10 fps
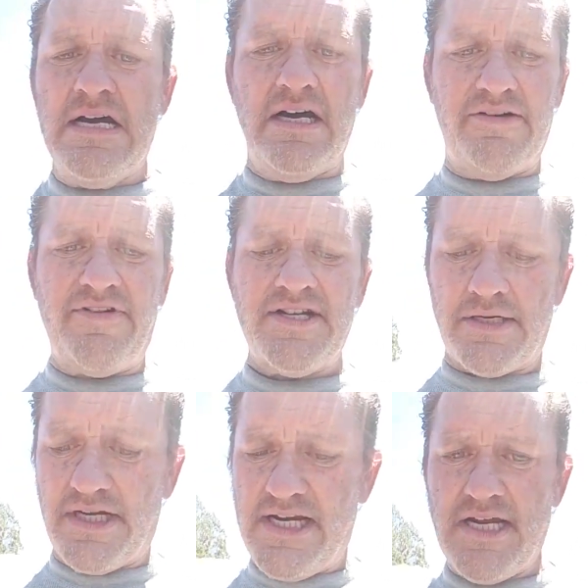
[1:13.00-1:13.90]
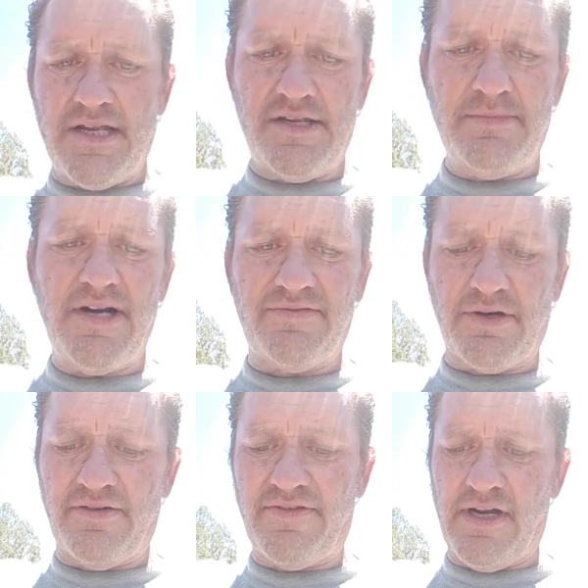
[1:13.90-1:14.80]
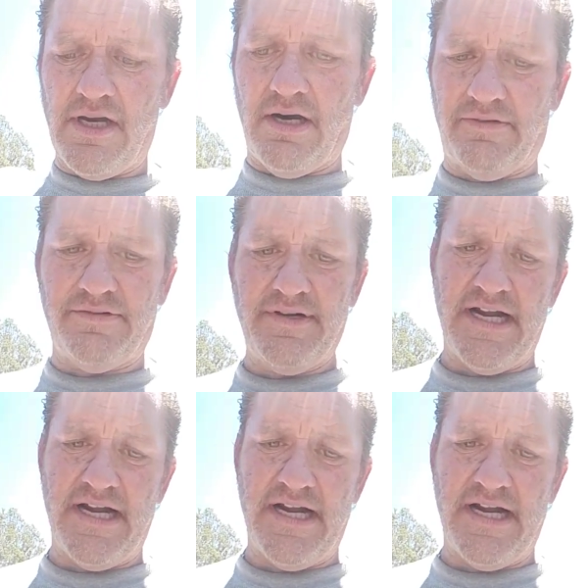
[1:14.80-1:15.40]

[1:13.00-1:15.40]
Eventually, the muffler fell off.